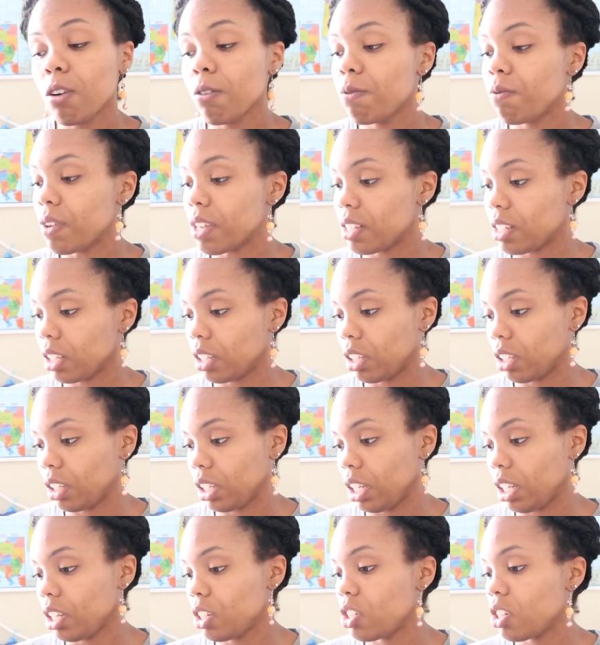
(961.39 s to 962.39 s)
or
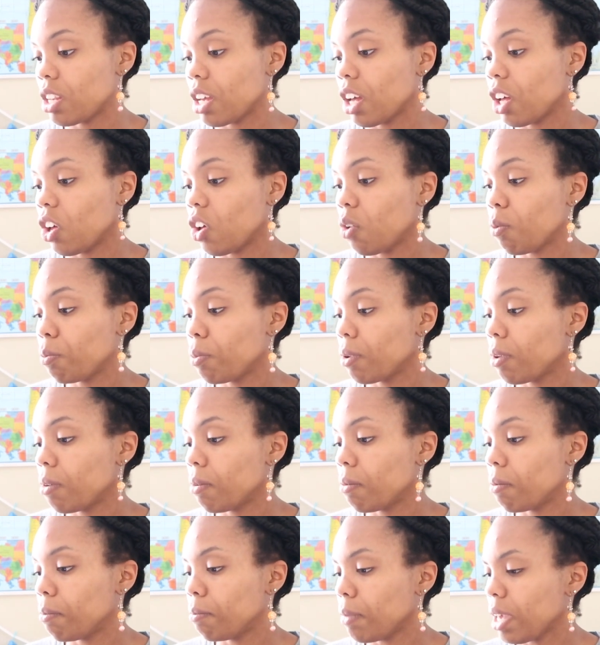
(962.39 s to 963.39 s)
physically to help
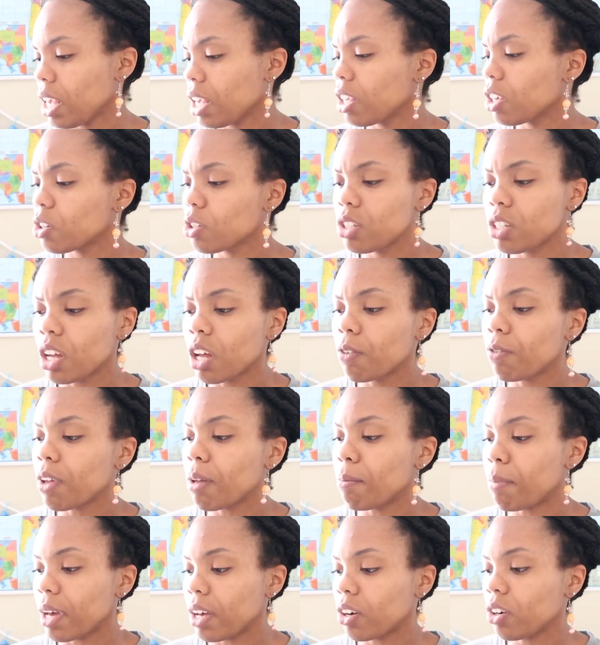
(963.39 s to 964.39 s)
make yourself
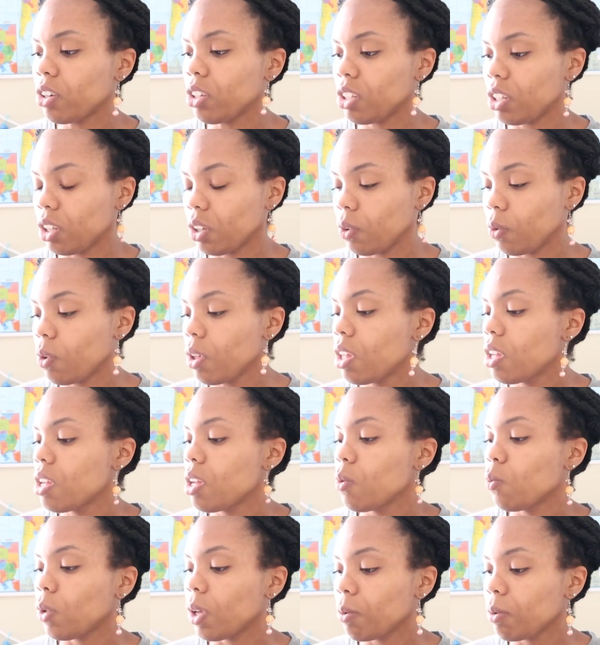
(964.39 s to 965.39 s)
a better you,
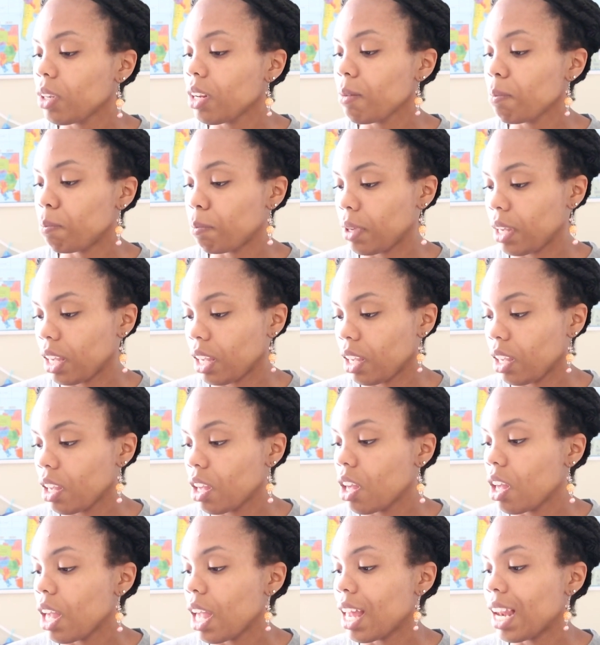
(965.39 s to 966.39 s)
what would it be,
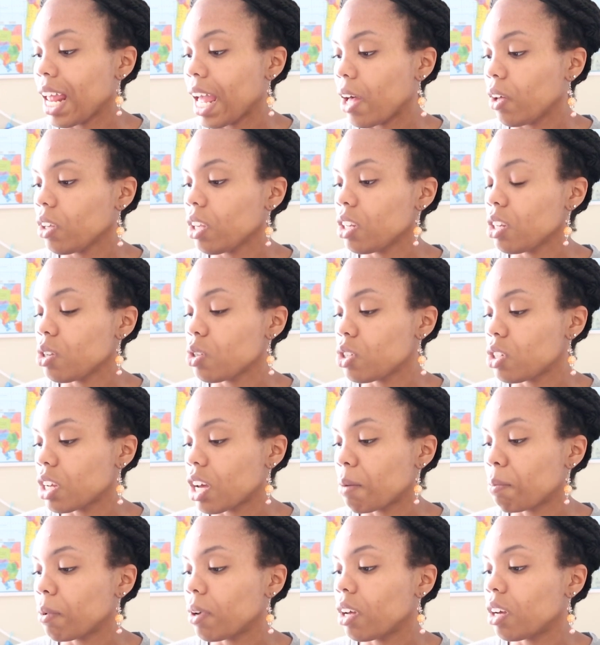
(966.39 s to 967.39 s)
and how can you
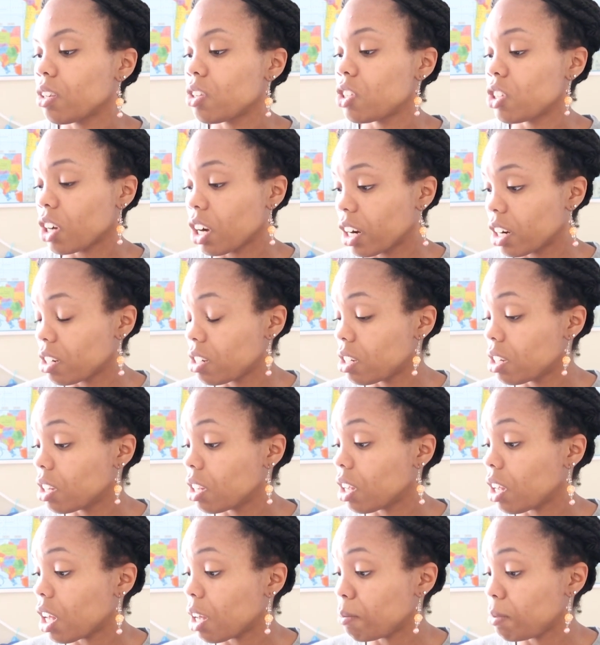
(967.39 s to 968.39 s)
start
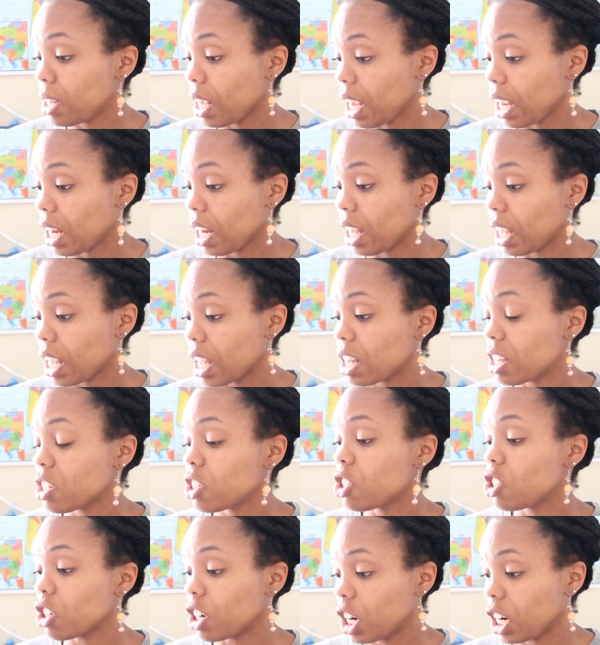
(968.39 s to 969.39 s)
obtaining it
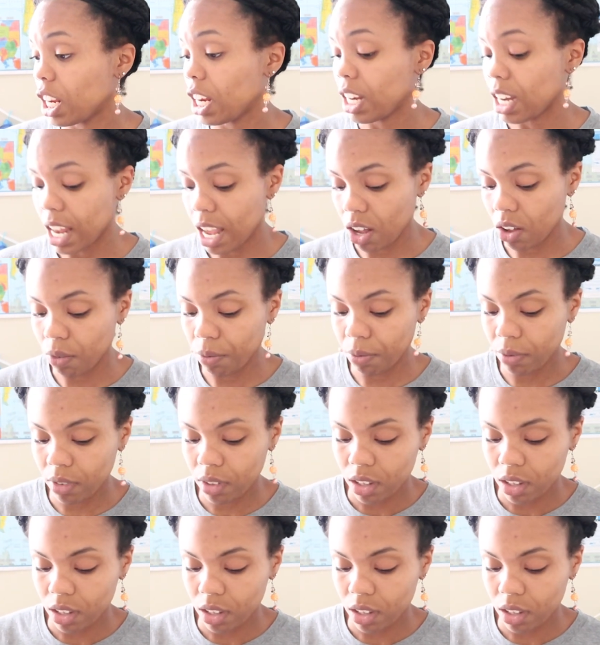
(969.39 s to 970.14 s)
starting now?